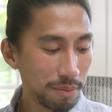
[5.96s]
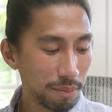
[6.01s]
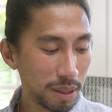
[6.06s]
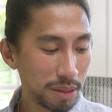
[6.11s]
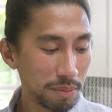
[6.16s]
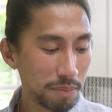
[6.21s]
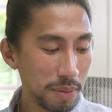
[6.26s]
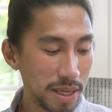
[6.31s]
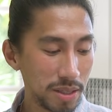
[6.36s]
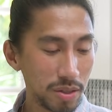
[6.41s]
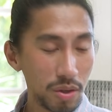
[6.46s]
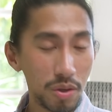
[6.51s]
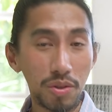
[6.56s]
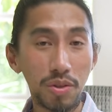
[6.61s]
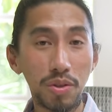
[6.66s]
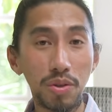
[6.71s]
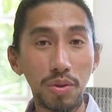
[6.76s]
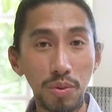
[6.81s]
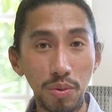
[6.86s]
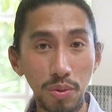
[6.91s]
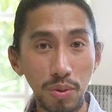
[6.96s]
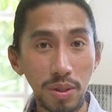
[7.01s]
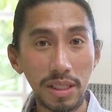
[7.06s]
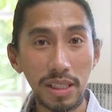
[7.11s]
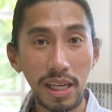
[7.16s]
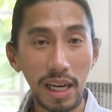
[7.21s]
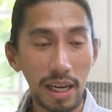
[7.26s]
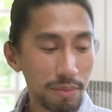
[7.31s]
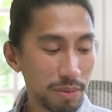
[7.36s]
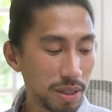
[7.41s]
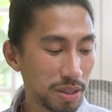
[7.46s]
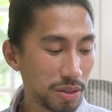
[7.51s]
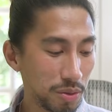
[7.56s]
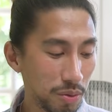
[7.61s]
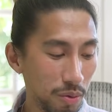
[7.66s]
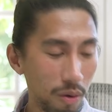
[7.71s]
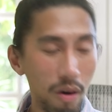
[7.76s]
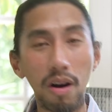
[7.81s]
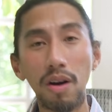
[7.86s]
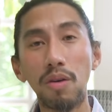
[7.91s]
but based on you, the time that
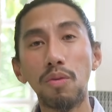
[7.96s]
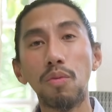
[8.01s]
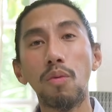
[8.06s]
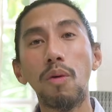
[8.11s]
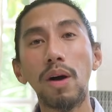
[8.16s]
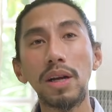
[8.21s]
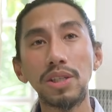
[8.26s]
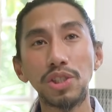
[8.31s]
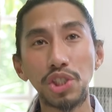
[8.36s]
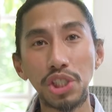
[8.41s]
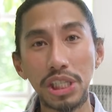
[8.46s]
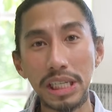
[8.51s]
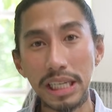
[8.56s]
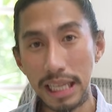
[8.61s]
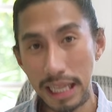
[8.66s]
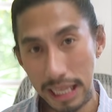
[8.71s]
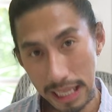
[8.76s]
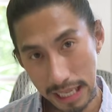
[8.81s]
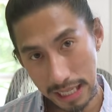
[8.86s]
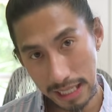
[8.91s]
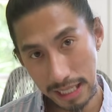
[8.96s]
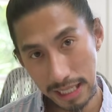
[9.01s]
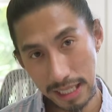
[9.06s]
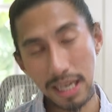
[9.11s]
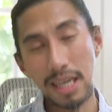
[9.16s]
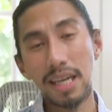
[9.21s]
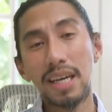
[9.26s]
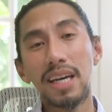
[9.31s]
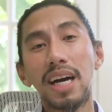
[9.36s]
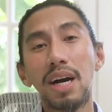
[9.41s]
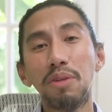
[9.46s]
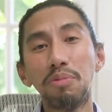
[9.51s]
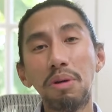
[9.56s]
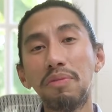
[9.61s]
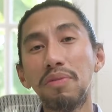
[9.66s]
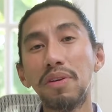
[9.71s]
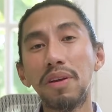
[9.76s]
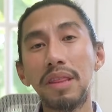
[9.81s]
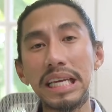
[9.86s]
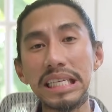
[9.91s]
you are watching this.
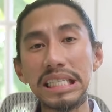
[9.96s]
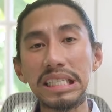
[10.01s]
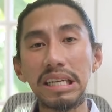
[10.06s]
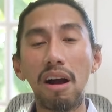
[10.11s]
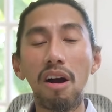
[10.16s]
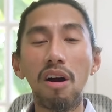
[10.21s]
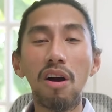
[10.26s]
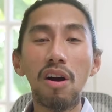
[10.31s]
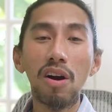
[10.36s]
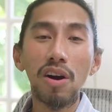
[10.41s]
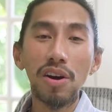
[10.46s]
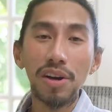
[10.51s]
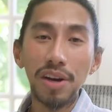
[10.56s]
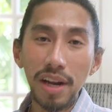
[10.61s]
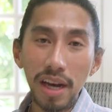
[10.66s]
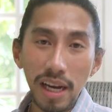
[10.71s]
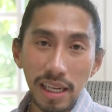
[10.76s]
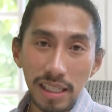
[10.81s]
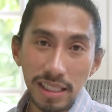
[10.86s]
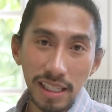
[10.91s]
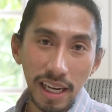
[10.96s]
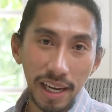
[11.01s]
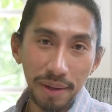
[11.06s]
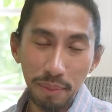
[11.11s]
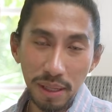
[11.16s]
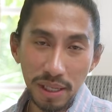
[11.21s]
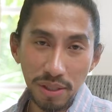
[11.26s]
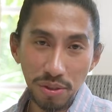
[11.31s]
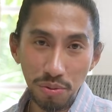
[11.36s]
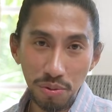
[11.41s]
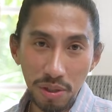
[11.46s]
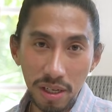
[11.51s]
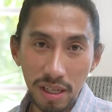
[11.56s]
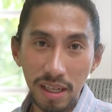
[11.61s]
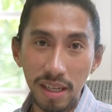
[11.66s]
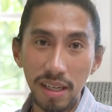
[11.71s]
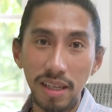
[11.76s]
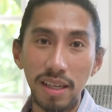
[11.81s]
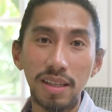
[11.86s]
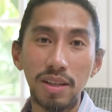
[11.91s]
However, these are not timeless
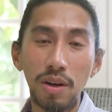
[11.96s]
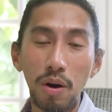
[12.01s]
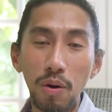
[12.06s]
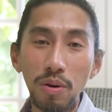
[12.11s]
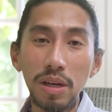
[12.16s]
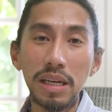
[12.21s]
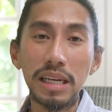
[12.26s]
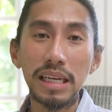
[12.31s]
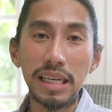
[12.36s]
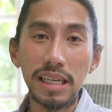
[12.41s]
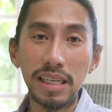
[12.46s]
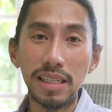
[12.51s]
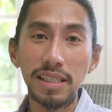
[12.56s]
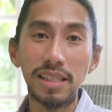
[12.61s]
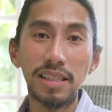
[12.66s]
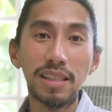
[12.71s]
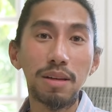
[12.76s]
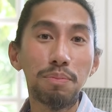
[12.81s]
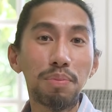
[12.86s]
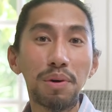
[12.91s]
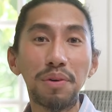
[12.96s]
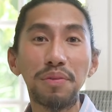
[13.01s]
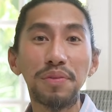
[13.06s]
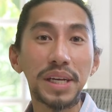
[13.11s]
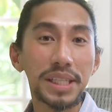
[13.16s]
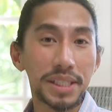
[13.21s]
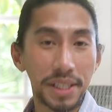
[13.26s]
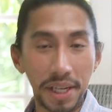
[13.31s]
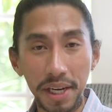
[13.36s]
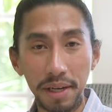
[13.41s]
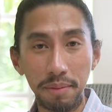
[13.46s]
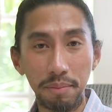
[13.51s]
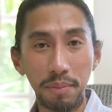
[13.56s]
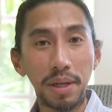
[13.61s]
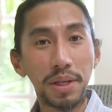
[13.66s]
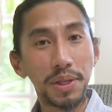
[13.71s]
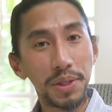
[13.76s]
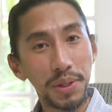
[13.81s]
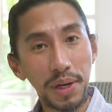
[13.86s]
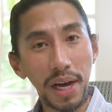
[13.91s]
reading. It only is in the perfect time.
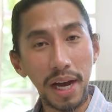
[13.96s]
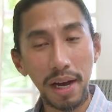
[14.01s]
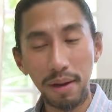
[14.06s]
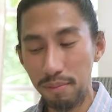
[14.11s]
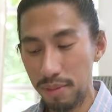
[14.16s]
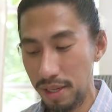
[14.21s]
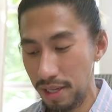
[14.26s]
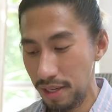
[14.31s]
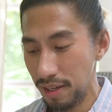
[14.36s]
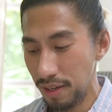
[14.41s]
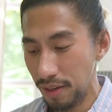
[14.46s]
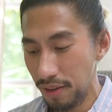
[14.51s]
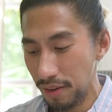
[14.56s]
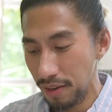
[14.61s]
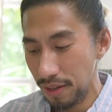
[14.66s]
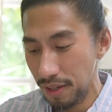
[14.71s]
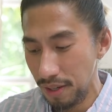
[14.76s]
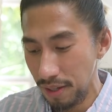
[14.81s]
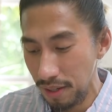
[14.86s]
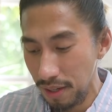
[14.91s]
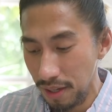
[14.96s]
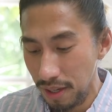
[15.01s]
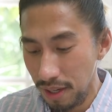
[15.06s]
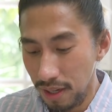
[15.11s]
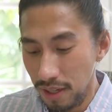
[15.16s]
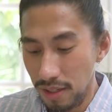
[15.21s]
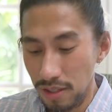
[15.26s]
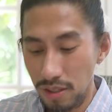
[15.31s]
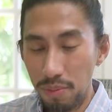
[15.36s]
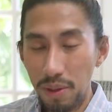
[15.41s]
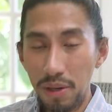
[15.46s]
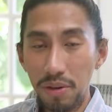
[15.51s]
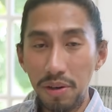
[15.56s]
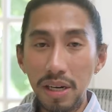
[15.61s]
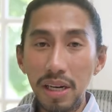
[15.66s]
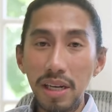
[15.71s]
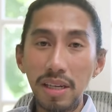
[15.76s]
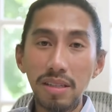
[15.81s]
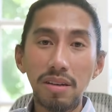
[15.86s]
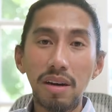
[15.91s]
You got me, okay? So my
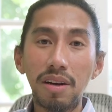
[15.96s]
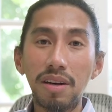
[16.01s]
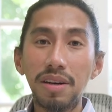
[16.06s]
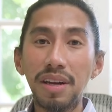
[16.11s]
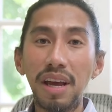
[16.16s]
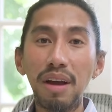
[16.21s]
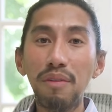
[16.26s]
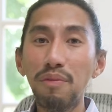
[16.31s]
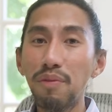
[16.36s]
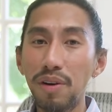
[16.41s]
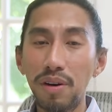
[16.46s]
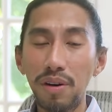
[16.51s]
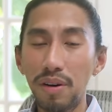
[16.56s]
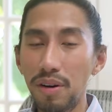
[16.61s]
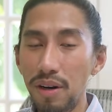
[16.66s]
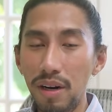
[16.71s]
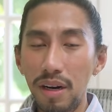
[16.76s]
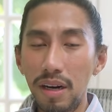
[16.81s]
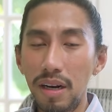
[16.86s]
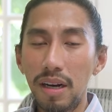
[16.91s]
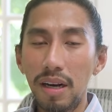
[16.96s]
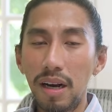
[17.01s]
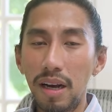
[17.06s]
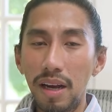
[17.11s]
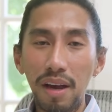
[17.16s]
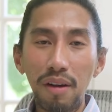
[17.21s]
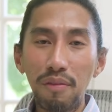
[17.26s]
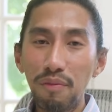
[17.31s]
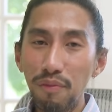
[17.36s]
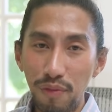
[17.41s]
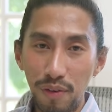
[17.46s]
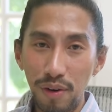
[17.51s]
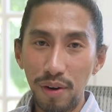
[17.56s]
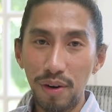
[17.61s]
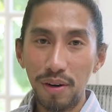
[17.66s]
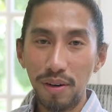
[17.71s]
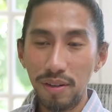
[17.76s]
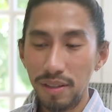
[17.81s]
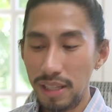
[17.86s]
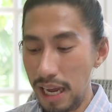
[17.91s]
readings are never,
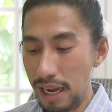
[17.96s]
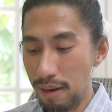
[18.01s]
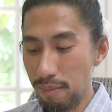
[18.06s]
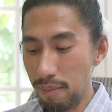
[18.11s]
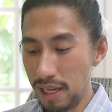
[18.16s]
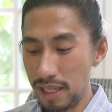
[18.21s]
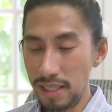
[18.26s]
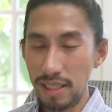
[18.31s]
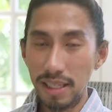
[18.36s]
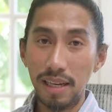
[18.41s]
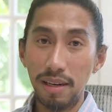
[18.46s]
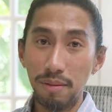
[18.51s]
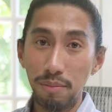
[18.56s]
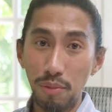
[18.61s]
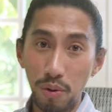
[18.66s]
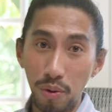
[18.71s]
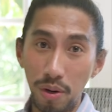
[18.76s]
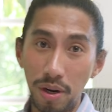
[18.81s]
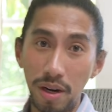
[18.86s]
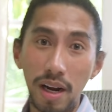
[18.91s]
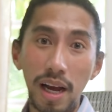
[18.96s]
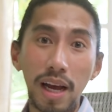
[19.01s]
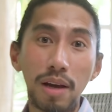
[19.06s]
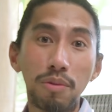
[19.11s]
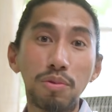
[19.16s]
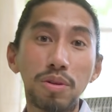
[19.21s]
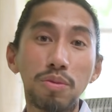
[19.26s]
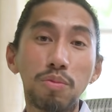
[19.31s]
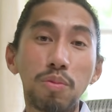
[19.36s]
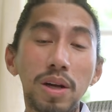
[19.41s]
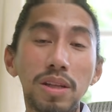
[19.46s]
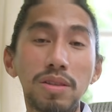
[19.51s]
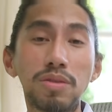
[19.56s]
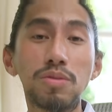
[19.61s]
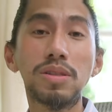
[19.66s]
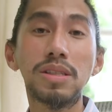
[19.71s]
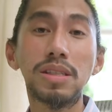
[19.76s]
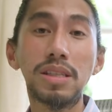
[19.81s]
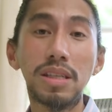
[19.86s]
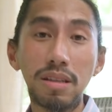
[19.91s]
ever timeless anymore. I would want to
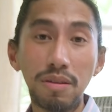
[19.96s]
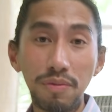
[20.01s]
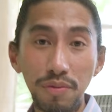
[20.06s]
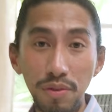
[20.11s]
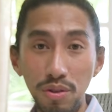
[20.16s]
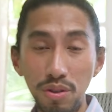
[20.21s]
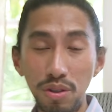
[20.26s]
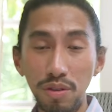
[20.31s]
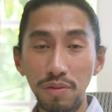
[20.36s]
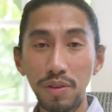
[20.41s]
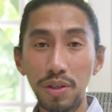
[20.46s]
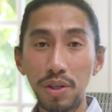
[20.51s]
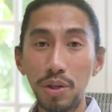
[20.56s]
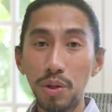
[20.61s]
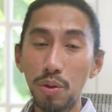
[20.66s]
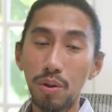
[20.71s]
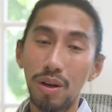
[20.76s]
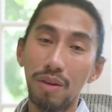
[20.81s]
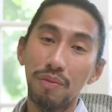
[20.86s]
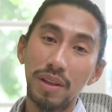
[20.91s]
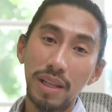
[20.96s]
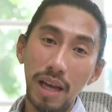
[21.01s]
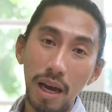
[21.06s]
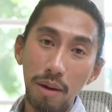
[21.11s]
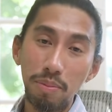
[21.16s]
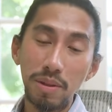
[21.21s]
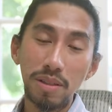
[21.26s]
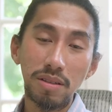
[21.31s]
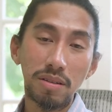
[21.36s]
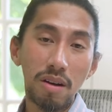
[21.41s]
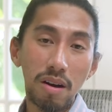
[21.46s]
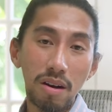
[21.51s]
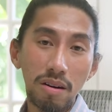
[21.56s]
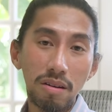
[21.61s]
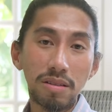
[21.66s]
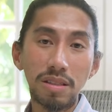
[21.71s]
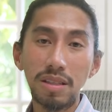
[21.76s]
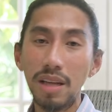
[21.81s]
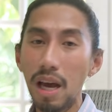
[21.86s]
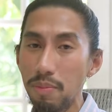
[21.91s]
see the future for you. If it happens in
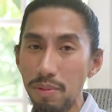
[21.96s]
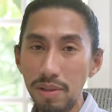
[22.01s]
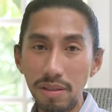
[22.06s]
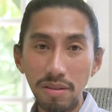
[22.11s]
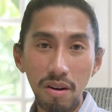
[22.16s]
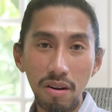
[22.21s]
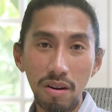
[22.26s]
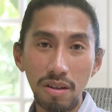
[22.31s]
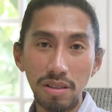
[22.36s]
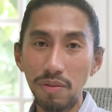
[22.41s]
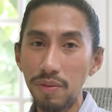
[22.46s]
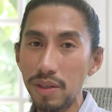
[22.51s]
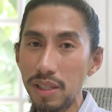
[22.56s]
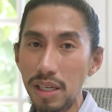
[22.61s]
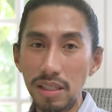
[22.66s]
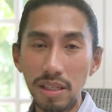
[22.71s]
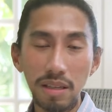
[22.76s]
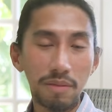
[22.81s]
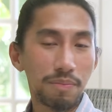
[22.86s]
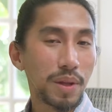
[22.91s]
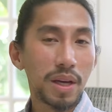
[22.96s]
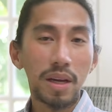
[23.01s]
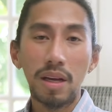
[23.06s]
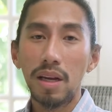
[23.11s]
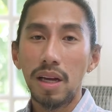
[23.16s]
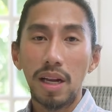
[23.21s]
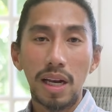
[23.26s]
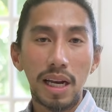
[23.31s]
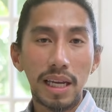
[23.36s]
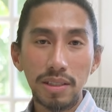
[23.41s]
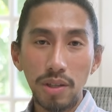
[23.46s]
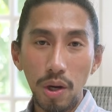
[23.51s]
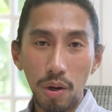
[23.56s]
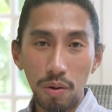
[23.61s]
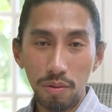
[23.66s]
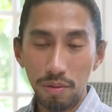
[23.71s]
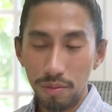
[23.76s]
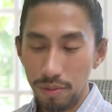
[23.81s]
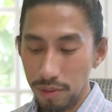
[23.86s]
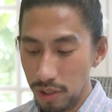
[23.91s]
August, it happens in August. If it doesn't, let
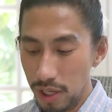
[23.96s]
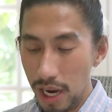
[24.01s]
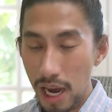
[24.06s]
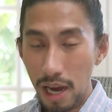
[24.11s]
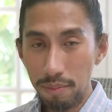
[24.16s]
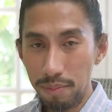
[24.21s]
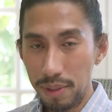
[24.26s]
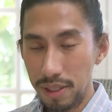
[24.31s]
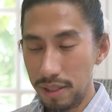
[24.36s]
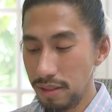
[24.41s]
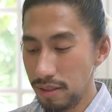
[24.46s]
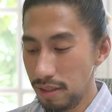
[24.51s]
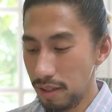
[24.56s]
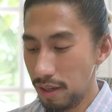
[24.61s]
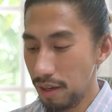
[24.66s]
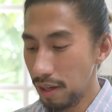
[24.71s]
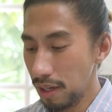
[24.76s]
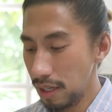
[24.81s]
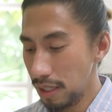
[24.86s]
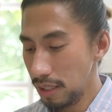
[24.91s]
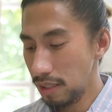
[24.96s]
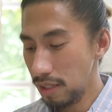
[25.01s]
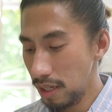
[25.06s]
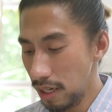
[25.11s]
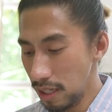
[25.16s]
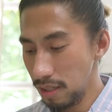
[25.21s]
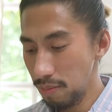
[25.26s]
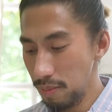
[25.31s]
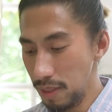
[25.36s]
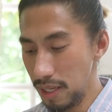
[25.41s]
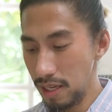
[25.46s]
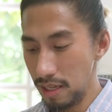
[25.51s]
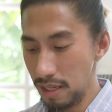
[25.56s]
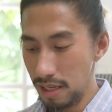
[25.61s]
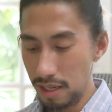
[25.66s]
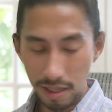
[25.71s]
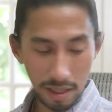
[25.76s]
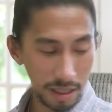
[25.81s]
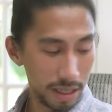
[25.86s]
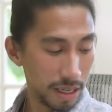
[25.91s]
go. You got me, okay? So let's begin
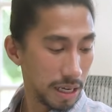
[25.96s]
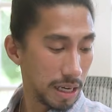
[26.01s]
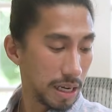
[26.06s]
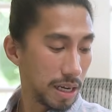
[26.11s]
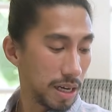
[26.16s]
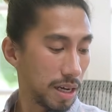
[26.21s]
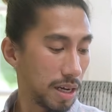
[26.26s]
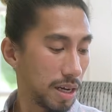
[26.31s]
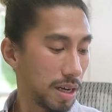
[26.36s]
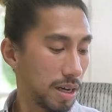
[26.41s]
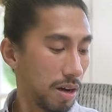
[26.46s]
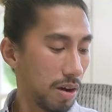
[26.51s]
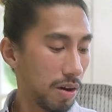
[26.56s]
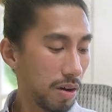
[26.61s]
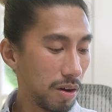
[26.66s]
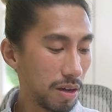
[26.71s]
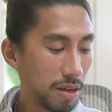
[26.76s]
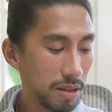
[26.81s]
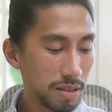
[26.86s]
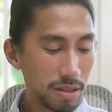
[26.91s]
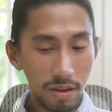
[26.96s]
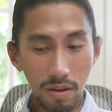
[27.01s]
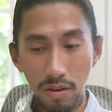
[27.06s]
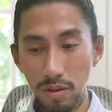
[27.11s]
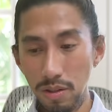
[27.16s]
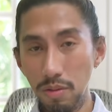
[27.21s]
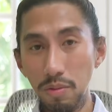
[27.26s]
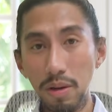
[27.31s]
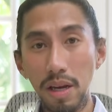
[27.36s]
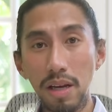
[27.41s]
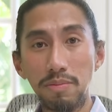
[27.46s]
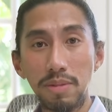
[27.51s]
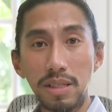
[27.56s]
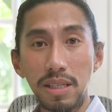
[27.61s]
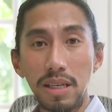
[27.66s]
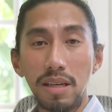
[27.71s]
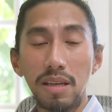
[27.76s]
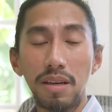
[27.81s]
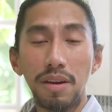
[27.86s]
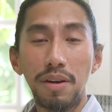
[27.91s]
here. Okay, so the way I'm
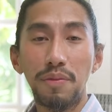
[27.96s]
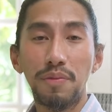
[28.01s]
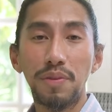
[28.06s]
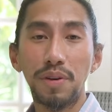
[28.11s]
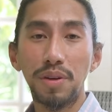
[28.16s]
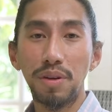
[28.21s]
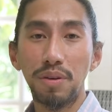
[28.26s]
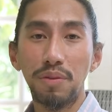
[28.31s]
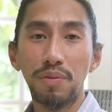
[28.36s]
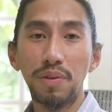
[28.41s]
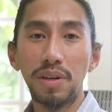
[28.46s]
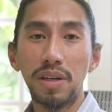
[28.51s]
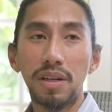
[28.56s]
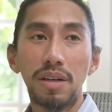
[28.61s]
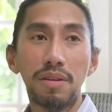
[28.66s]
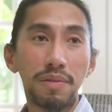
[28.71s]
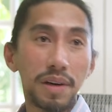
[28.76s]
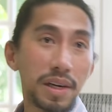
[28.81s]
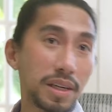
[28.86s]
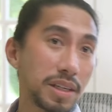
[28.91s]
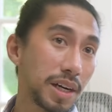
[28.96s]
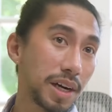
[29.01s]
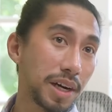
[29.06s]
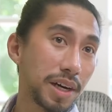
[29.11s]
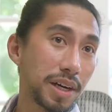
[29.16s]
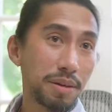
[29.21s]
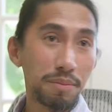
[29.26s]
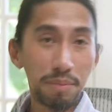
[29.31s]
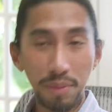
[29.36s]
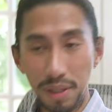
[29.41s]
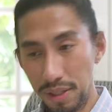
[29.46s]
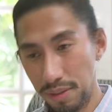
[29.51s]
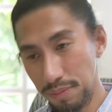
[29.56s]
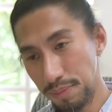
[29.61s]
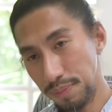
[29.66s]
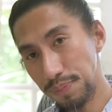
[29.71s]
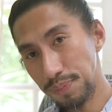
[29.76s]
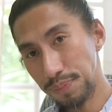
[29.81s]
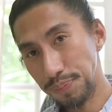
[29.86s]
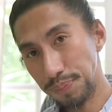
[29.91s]
seeing here for you for the Divine Timing...
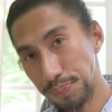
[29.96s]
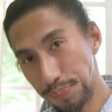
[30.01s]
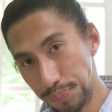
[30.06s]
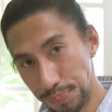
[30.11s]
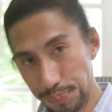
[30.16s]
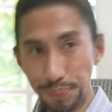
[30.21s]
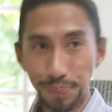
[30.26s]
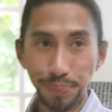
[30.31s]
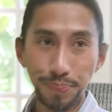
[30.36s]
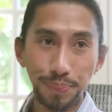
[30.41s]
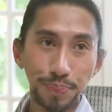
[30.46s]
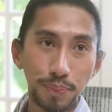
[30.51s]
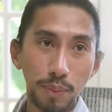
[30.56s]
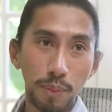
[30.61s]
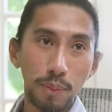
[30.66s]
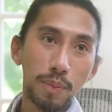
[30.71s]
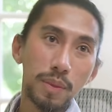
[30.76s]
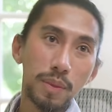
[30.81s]
Mm-hmm.